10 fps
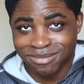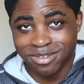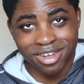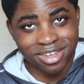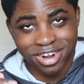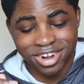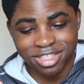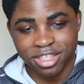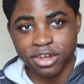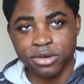I'm not good at
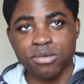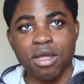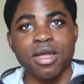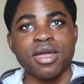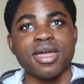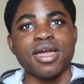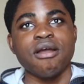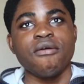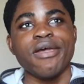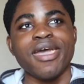it though,
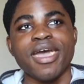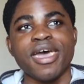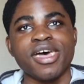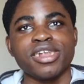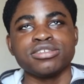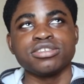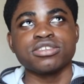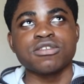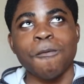and